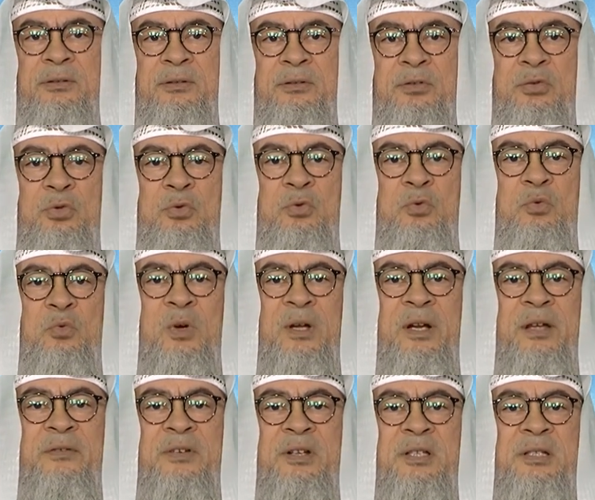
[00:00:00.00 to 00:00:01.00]
to
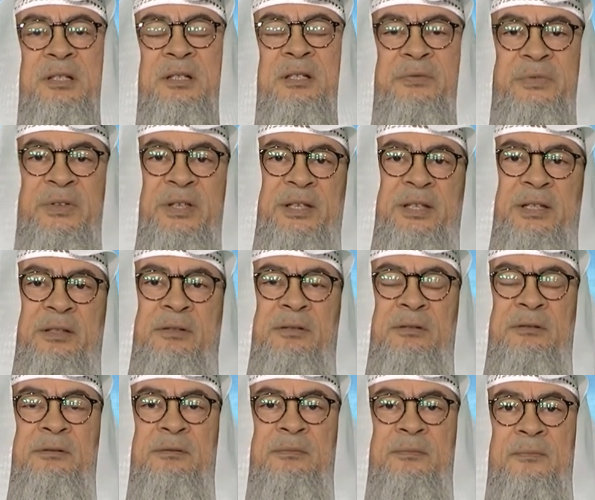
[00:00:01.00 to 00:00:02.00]
whatever is convenient.
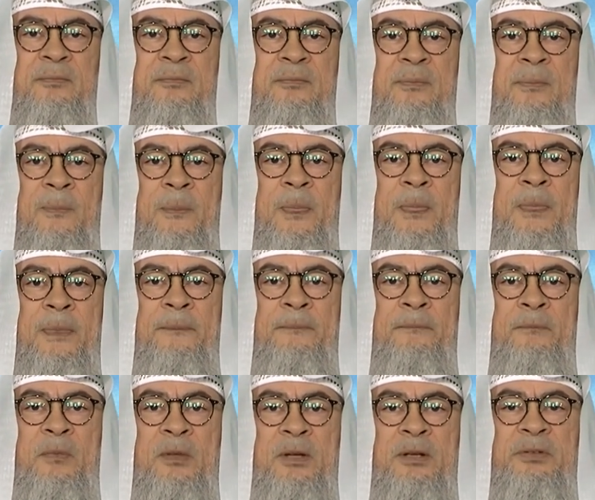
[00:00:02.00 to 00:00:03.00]

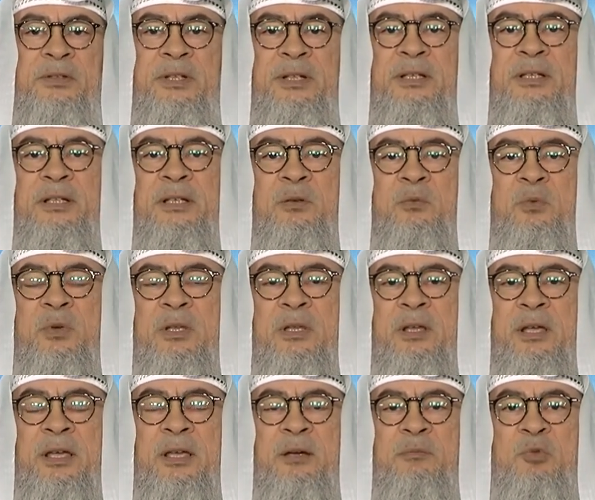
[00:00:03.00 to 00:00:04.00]
Dealing with
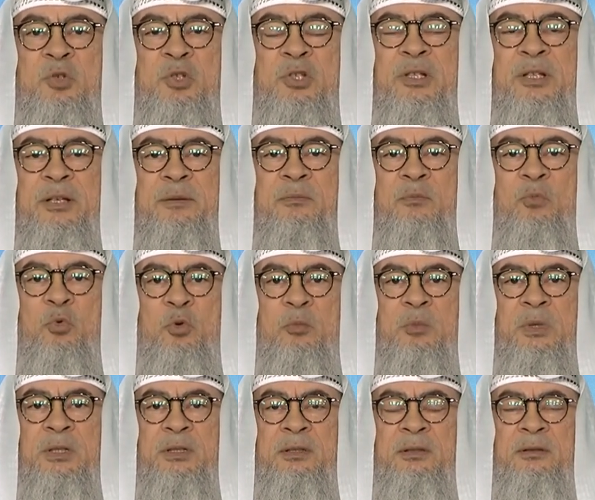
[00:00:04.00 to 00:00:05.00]
a Muslim
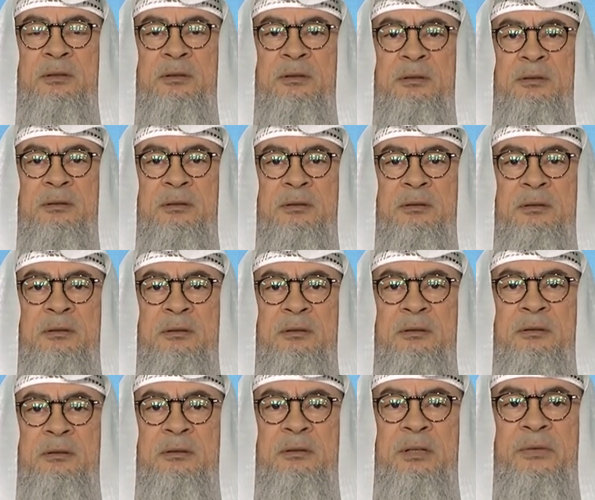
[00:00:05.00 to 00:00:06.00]
woman,
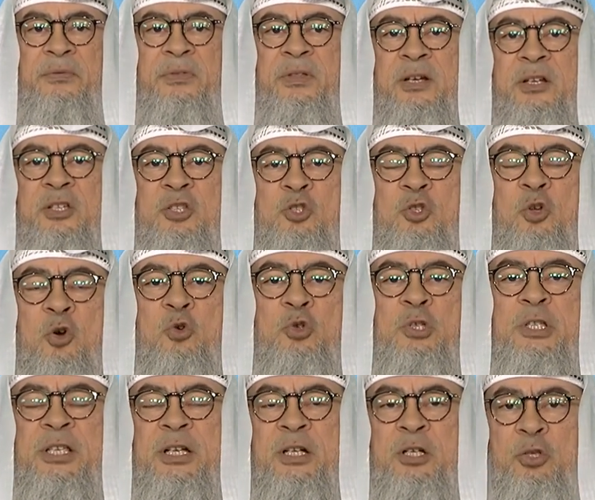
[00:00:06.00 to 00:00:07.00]
if there is no
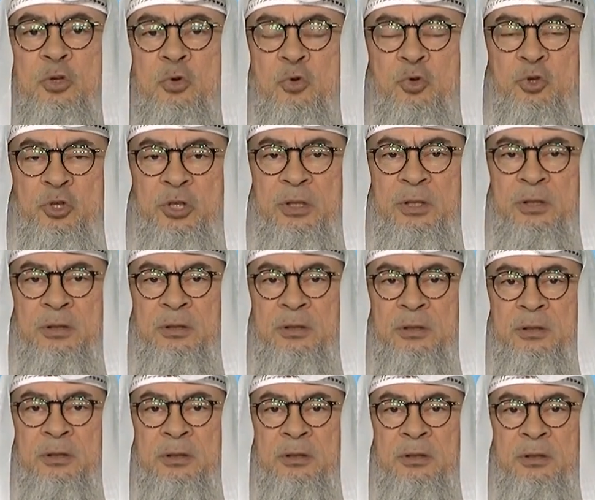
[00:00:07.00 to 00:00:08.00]
seclusion,
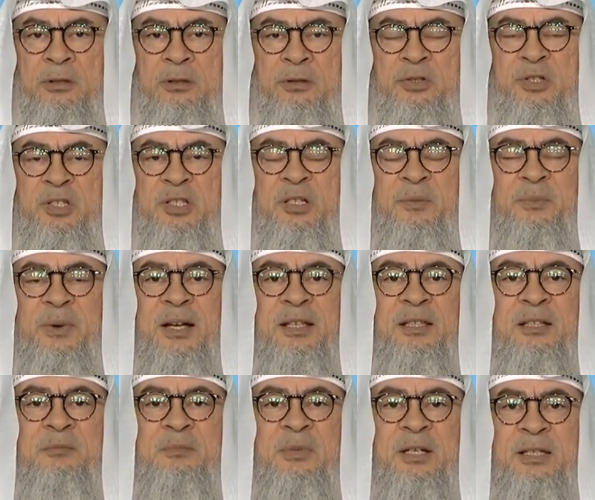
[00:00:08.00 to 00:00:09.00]
she's
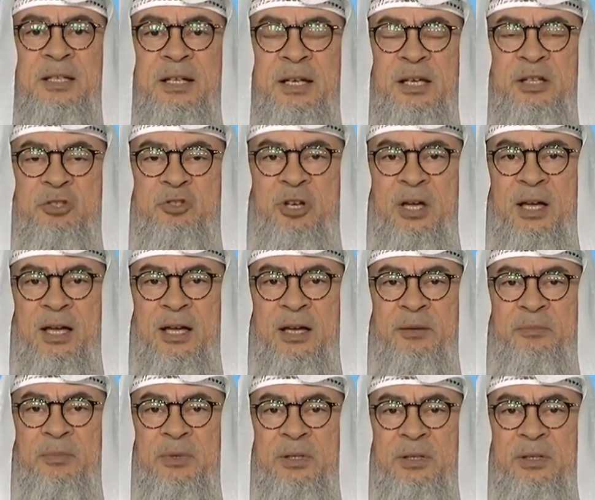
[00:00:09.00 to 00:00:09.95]
abiding by the hijab,